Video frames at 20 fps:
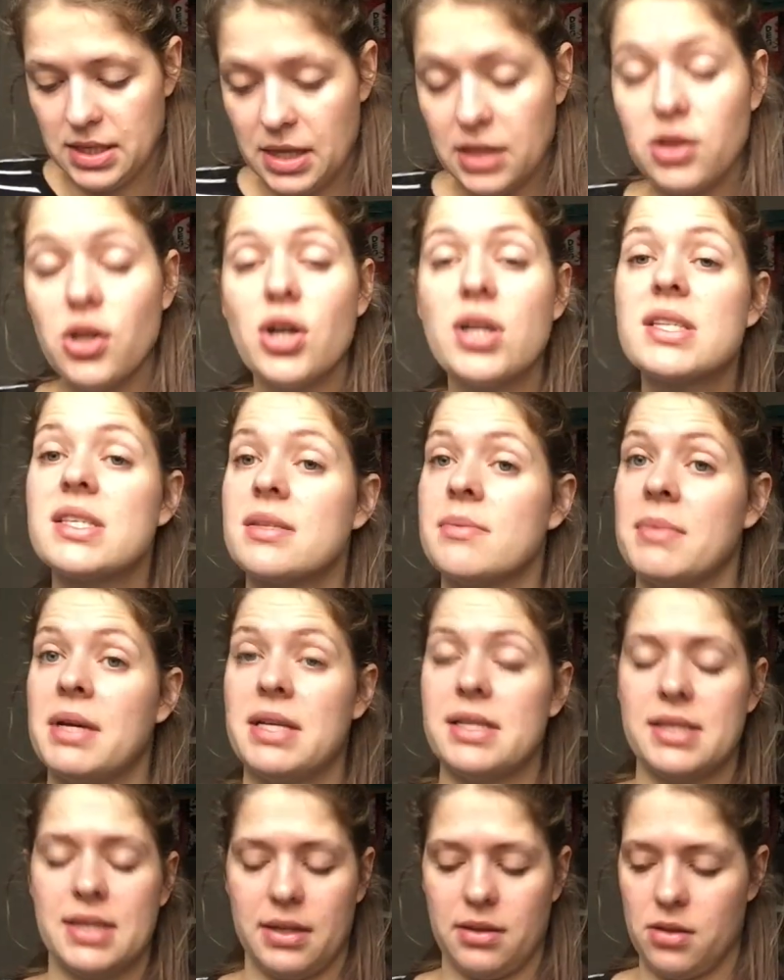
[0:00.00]
It looks
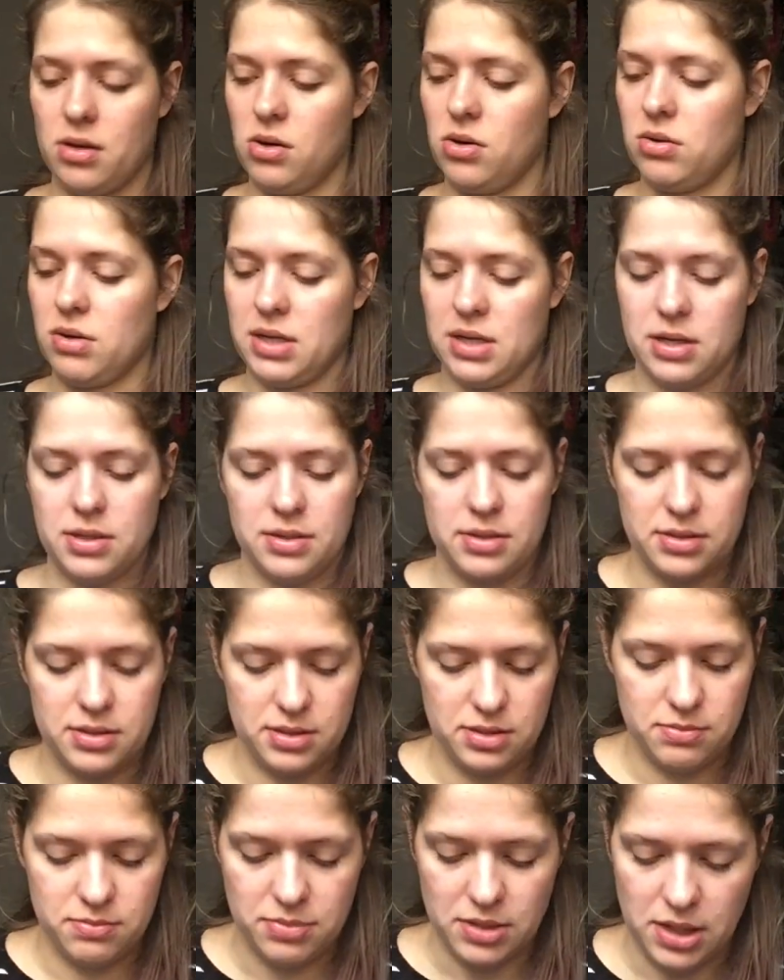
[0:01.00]
amazing though,
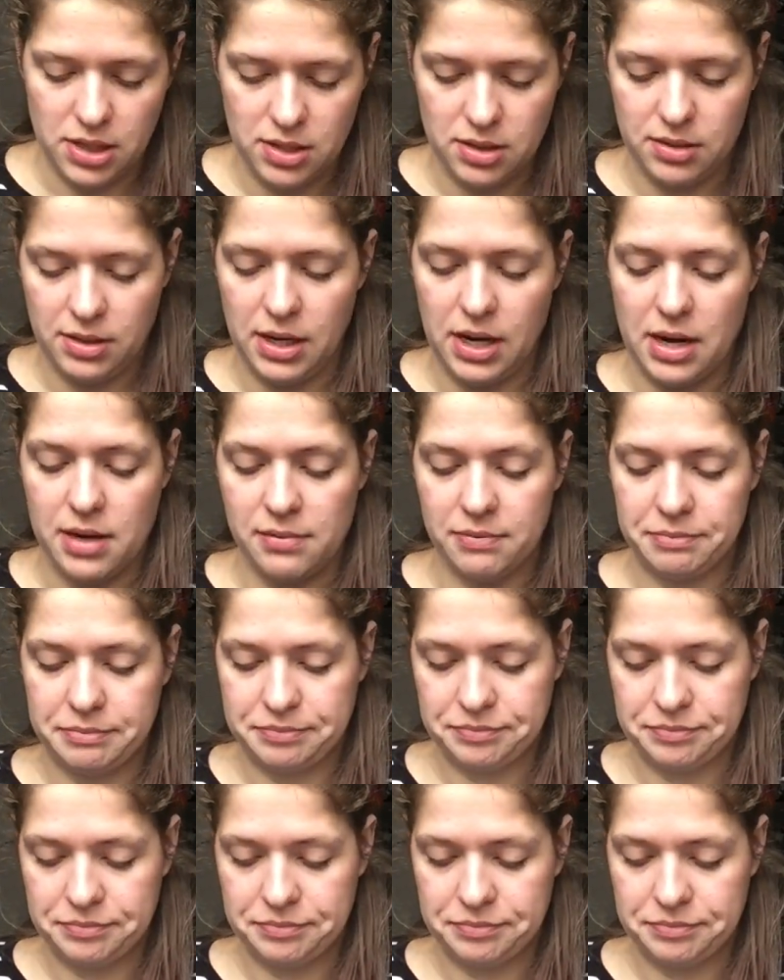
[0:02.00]
but yeah.